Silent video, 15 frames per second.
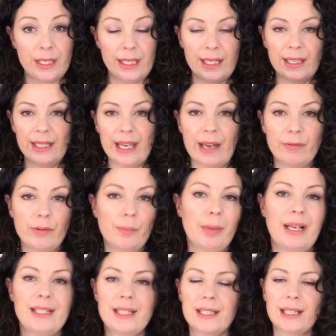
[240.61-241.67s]
that you can get from
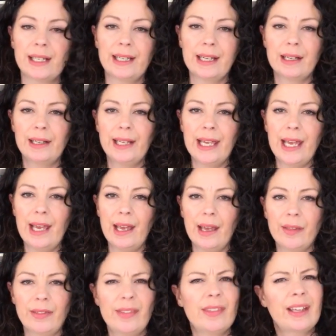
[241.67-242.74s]
places like Ikea, I
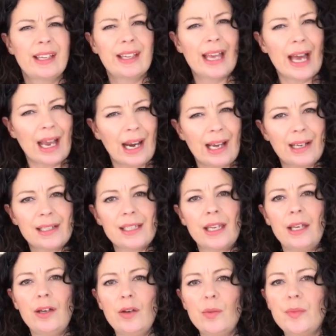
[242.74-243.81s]
think the Kallax
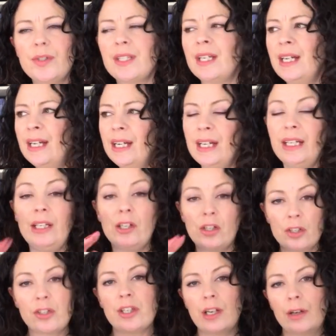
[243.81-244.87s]
cubes, you
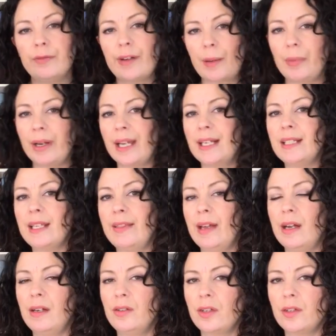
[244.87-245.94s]
can slot fabric into
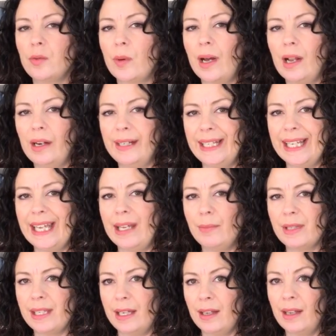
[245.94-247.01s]
those as well and it
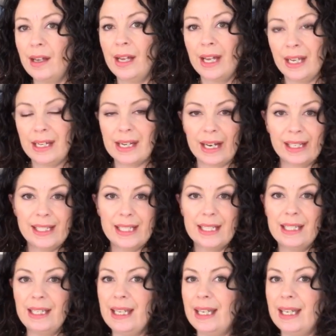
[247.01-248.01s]
keeps it nice and